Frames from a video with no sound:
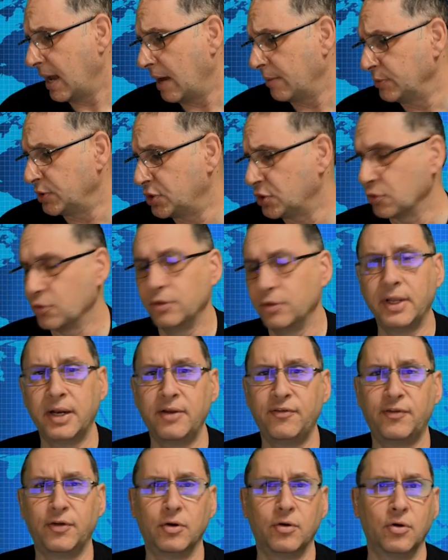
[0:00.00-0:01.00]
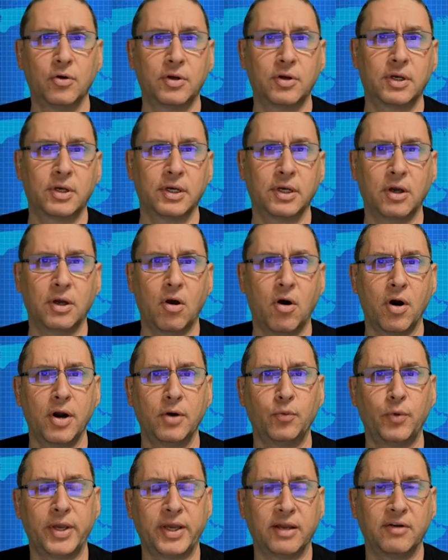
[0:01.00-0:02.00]
I'm sure that if you look uh,
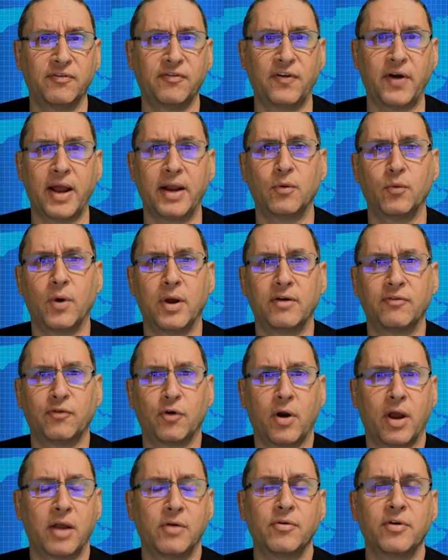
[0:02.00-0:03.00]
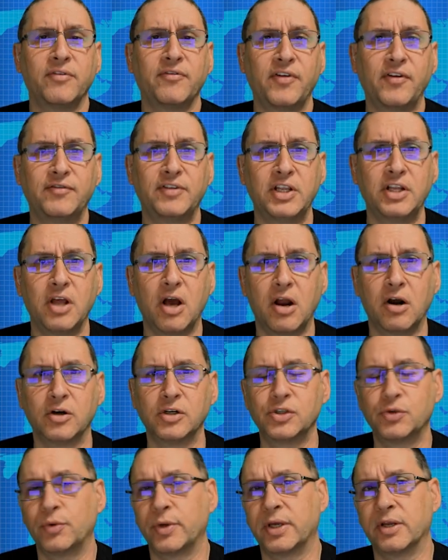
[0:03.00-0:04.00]
hard, we can find one for
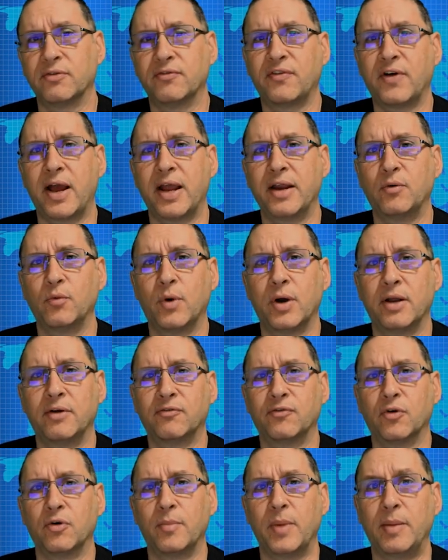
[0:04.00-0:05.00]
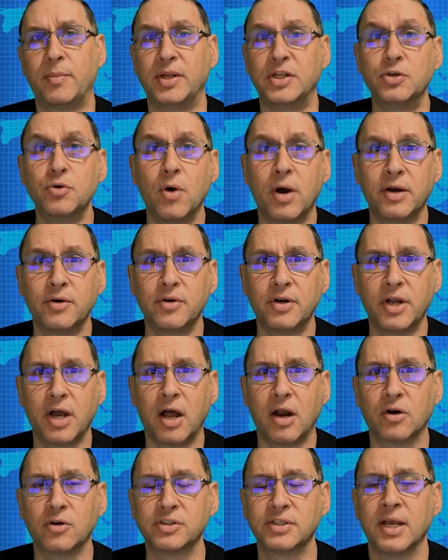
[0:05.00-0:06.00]
$150. We can find one for maybe
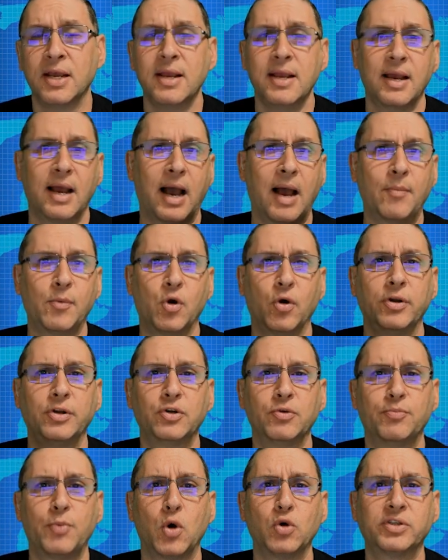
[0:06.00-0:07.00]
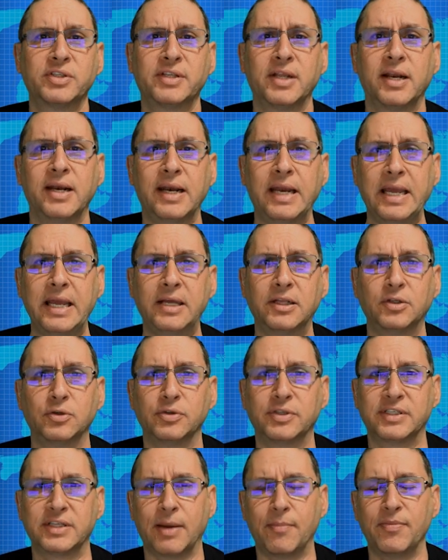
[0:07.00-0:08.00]
$200. I'm going to post a link
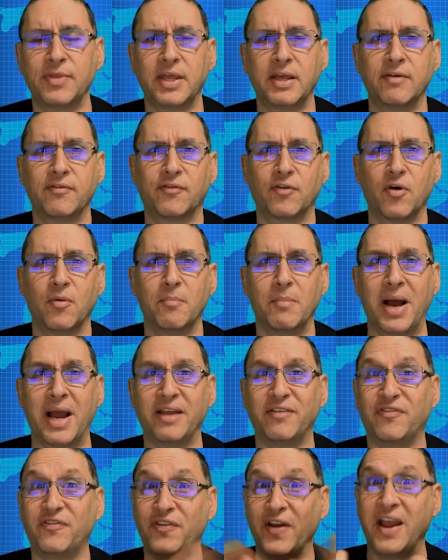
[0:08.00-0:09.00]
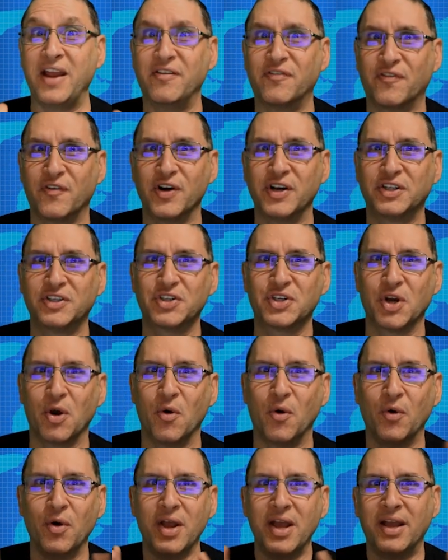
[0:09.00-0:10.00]
to something from my favorite
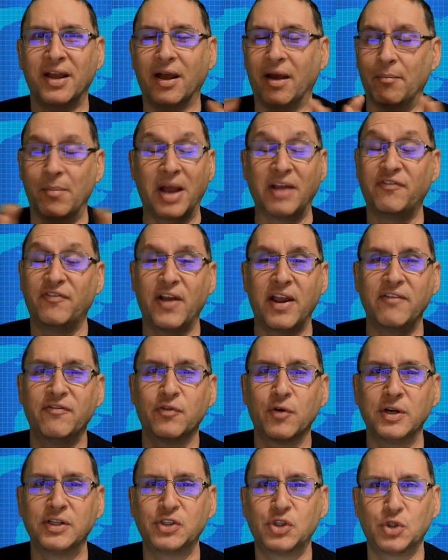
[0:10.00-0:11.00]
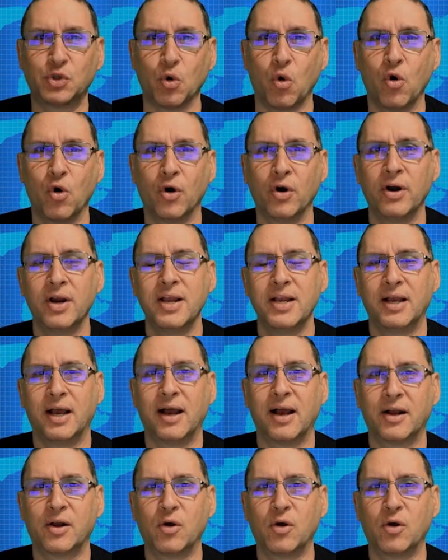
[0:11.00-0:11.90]
show, uh, my favorite store uh,